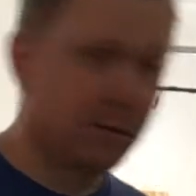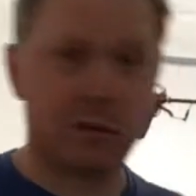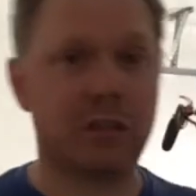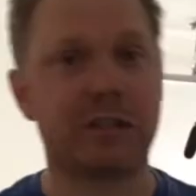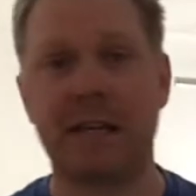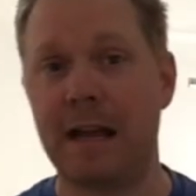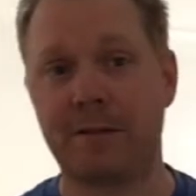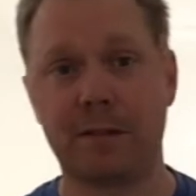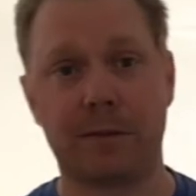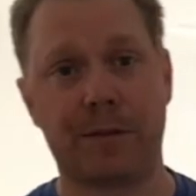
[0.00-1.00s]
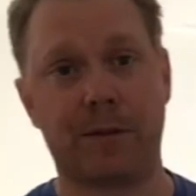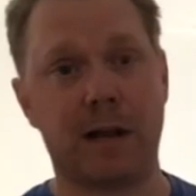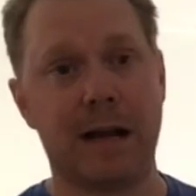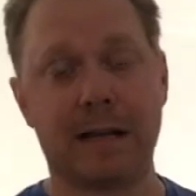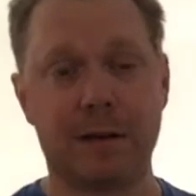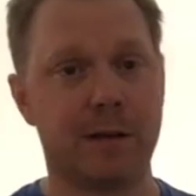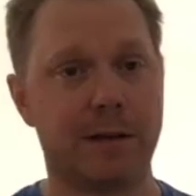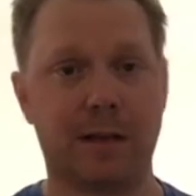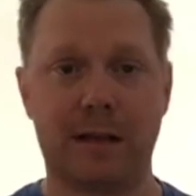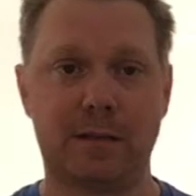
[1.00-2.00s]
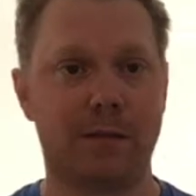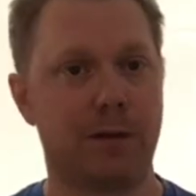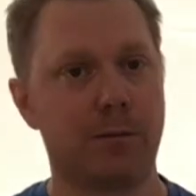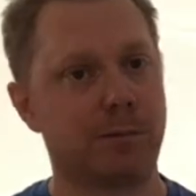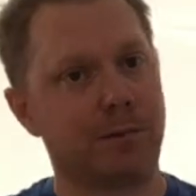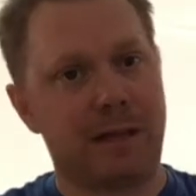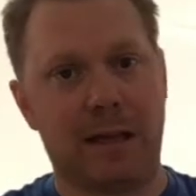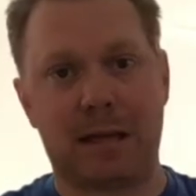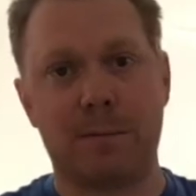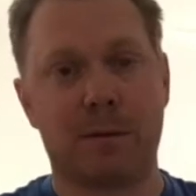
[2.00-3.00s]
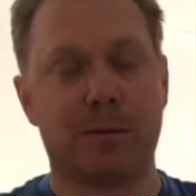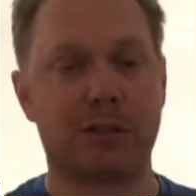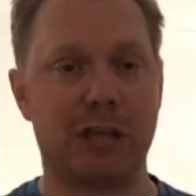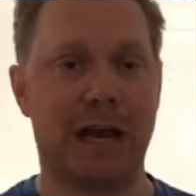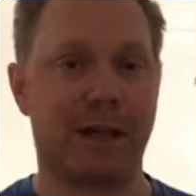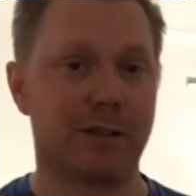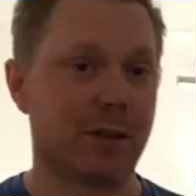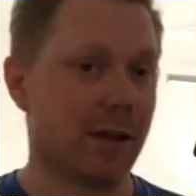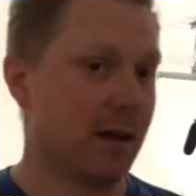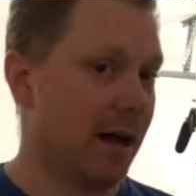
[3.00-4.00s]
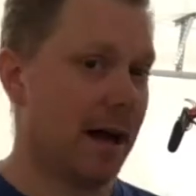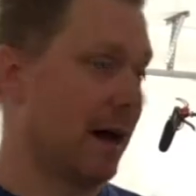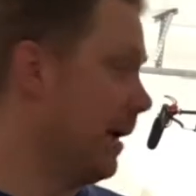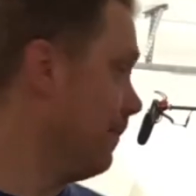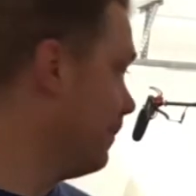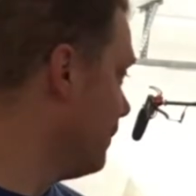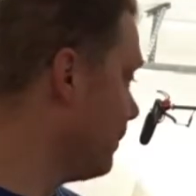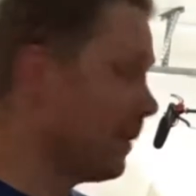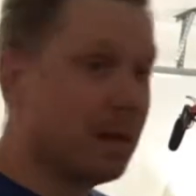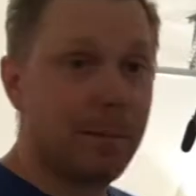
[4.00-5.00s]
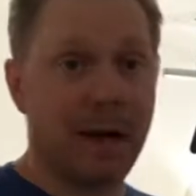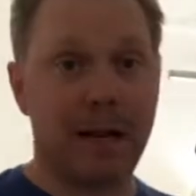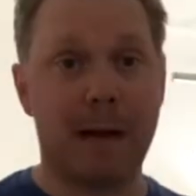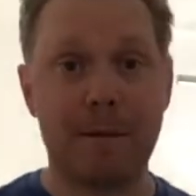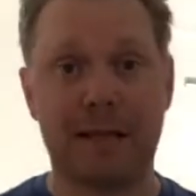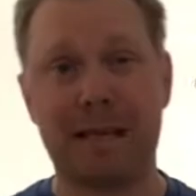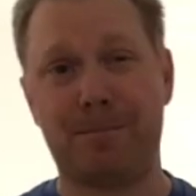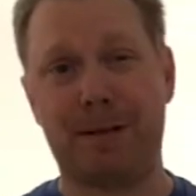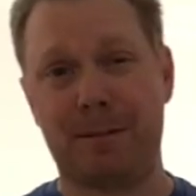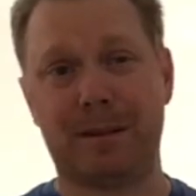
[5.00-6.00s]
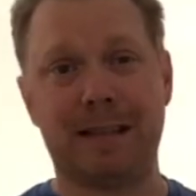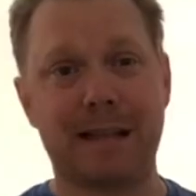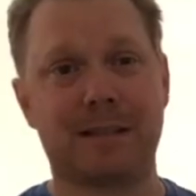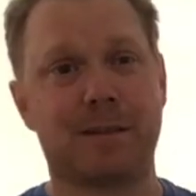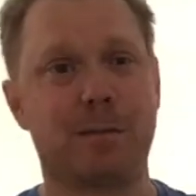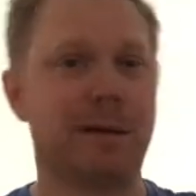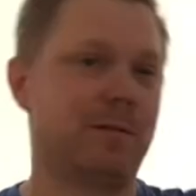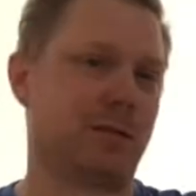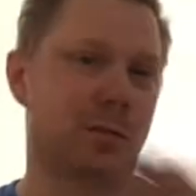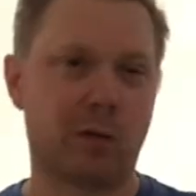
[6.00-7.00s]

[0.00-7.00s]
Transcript: just gonna have to deal with a little audio, and it can be a real challenge. But I'm gonna keep playing with the lights a little bit, just